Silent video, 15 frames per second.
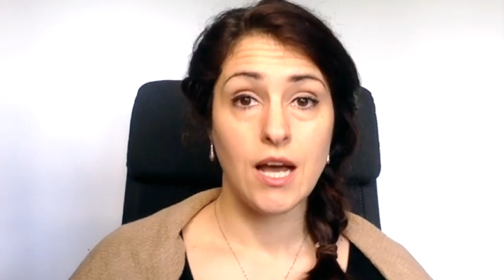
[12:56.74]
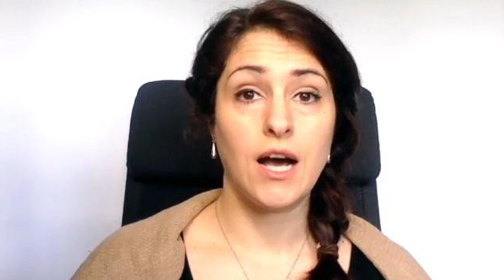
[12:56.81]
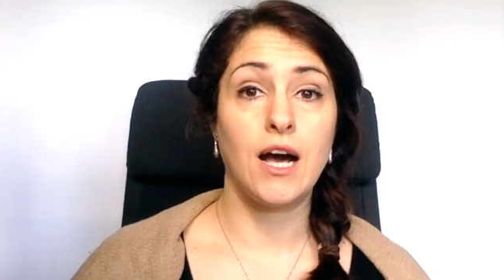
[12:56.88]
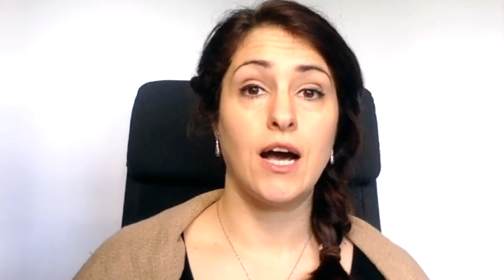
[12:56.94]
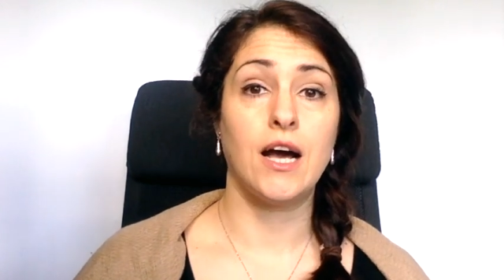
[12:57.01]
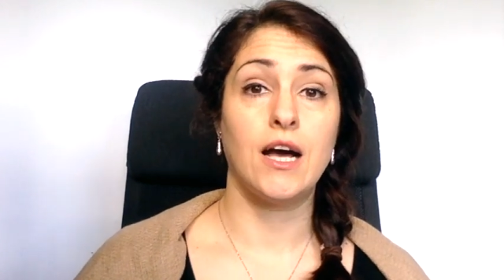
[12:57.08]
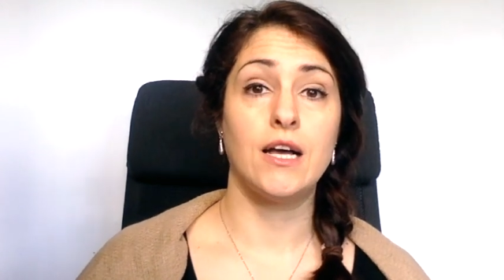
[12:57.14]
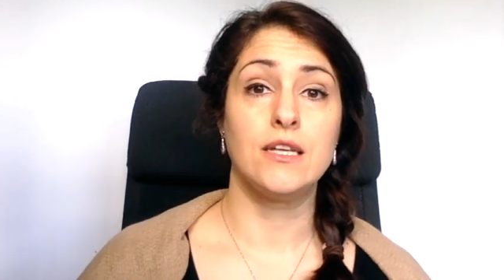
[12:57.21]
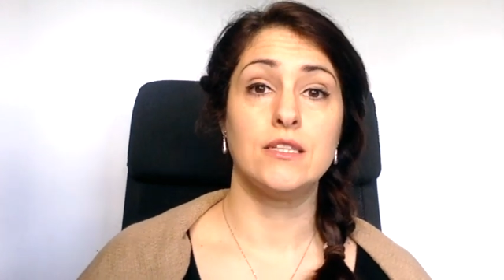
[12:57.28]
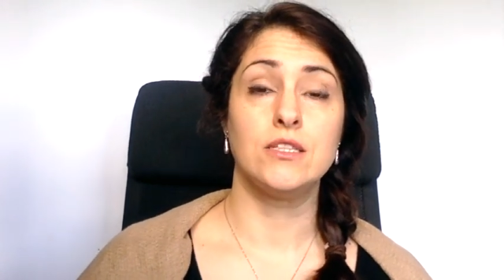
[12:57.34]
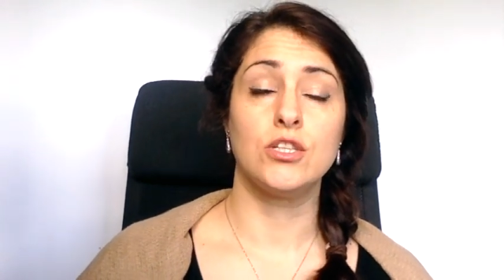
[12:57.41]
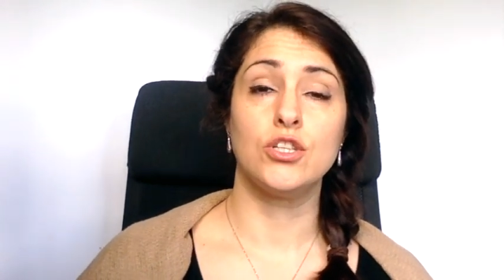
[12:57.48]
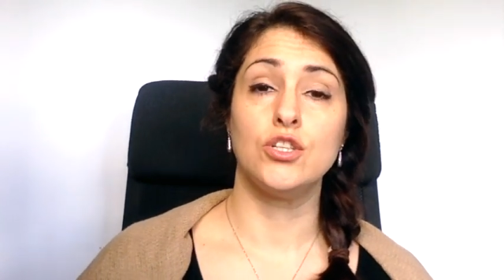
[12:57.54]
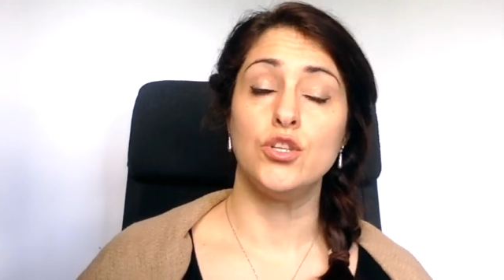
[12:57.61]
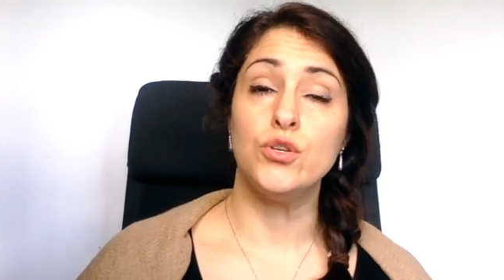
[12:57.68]

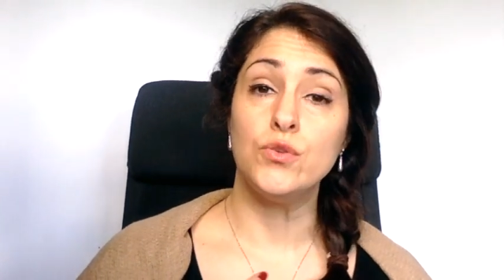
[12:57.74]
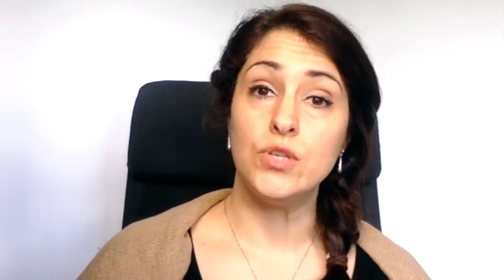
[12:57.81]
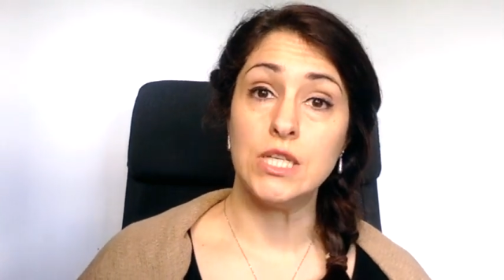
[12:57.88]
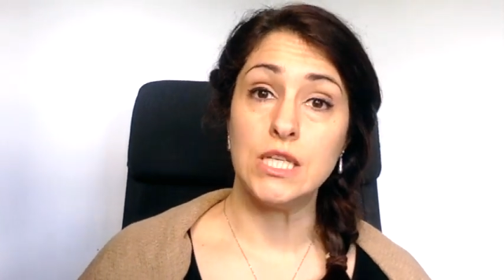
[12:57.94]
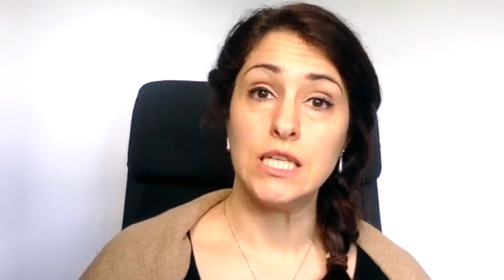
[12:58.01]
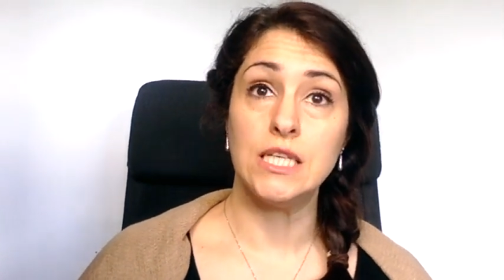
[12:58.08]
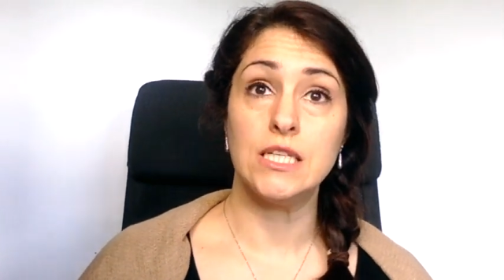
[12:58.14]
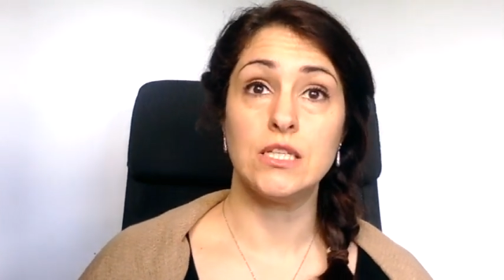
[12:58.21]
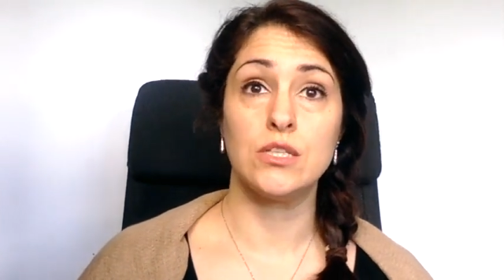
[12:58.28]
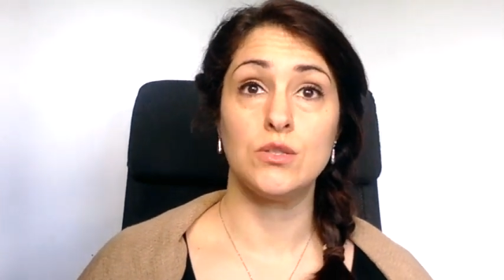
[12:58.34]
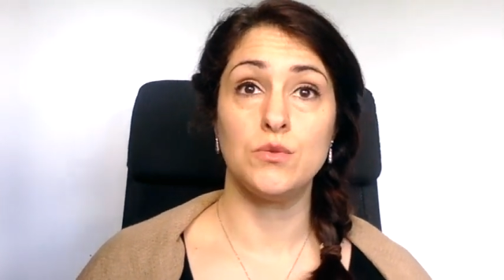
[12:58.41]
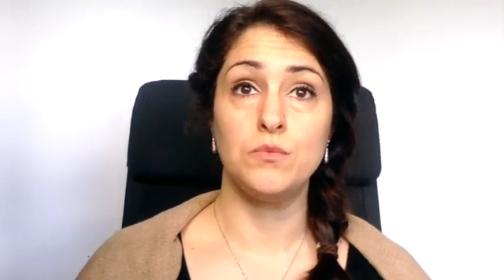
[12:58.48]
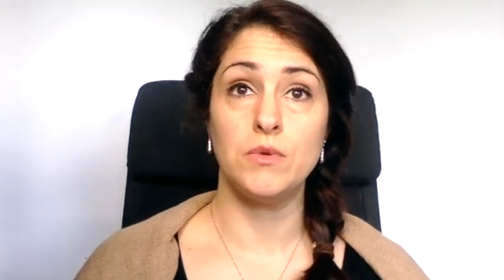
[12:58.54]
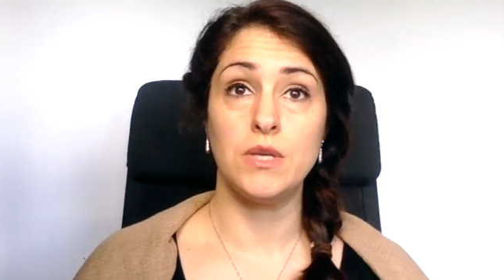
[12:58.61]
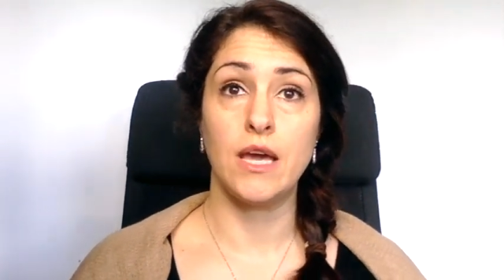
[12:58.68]
and you need
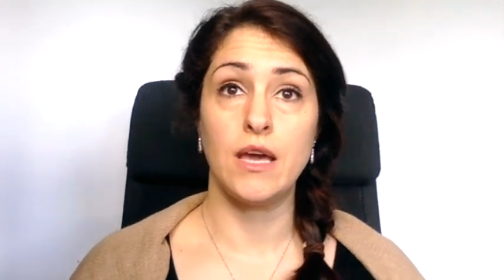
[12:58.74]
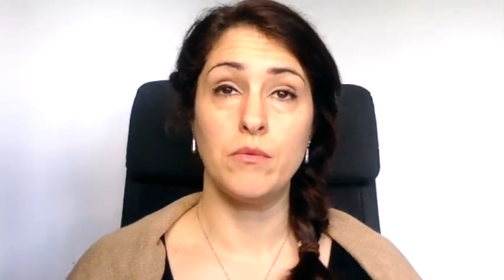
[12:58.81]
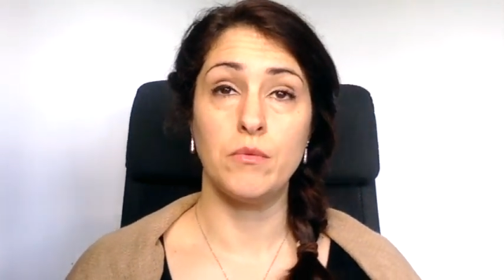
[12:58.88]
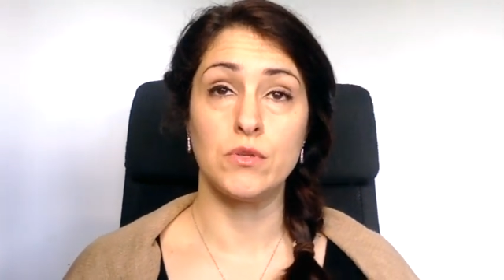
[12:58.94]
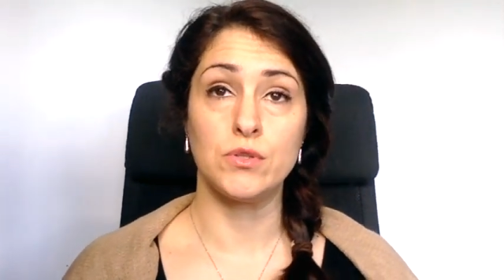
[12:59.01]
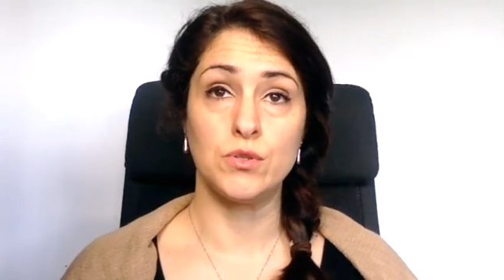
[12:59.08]
to be able